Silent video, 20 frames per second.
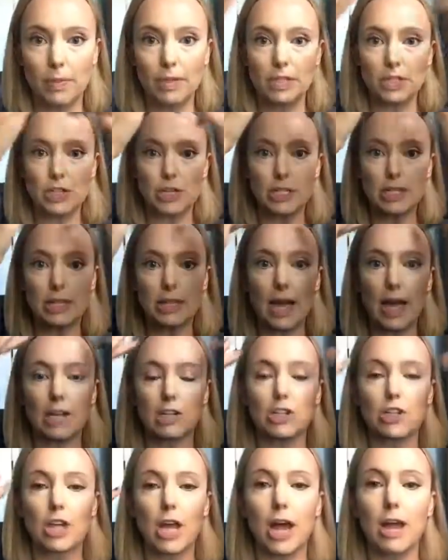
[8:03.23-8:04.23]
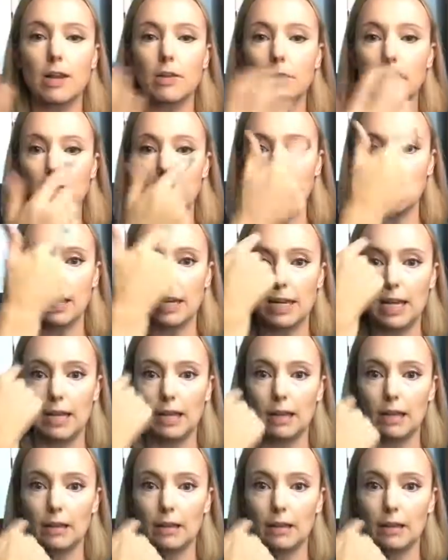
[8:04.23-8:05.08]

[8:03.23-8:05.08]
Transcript: But just that shadowing, then again,